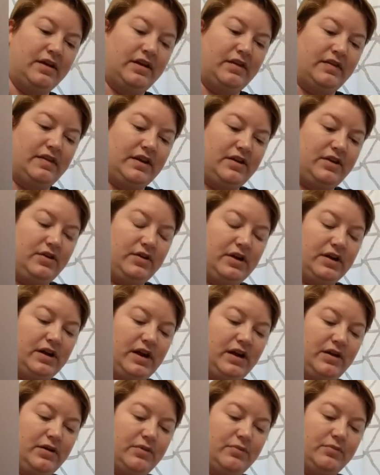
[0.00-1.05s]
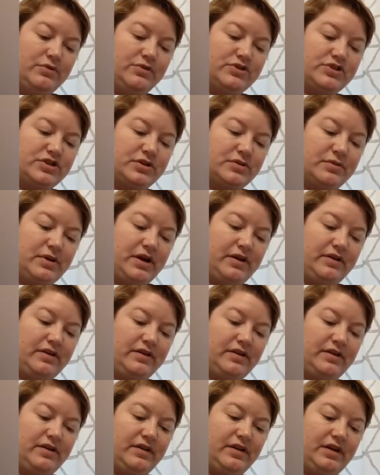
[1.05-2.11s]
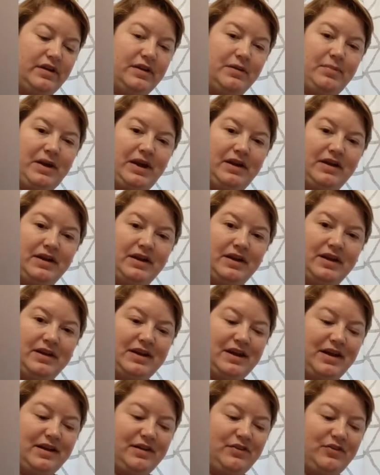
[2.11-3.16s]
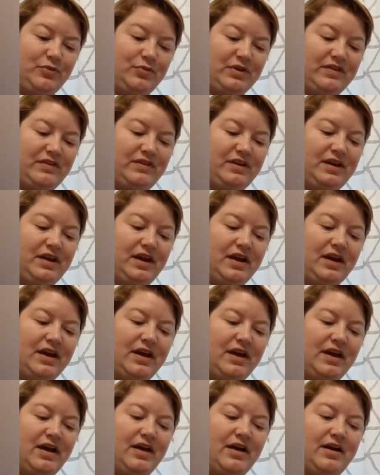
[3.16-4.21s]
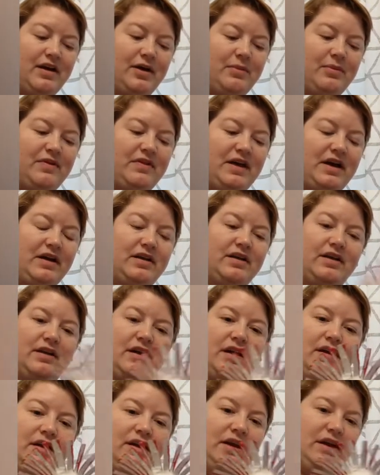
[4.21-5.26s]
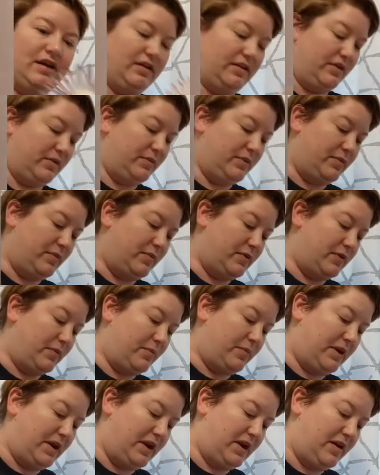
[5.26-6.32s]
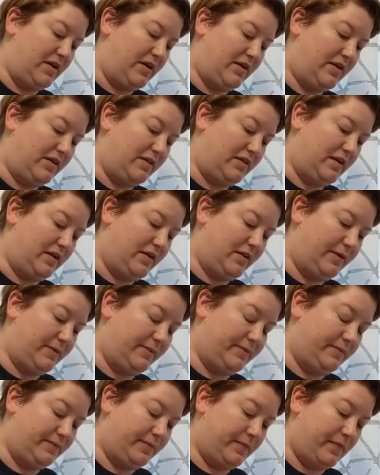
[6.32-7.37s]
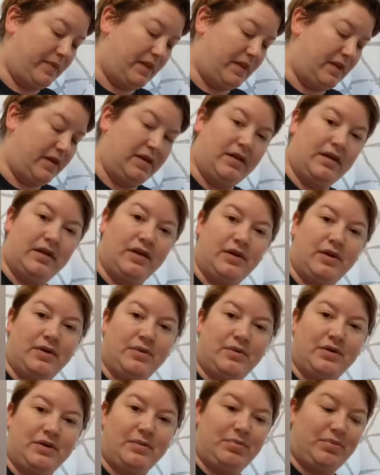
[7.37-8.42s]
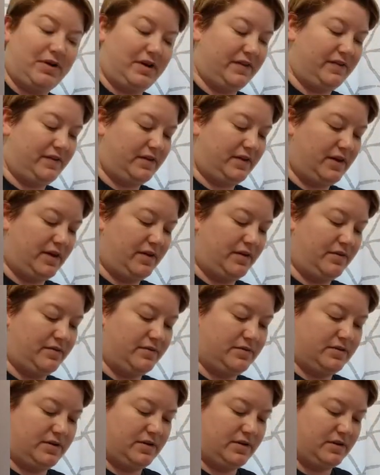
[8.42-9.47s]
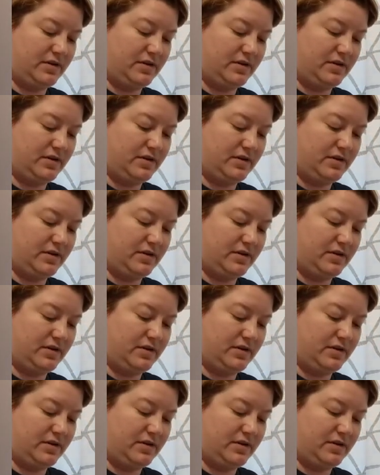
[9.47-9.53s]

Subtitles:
And then you can kind of mush it around in the paint again, kind of twist it, and that can kind of get a little bit more paint on there. We're going to press it down.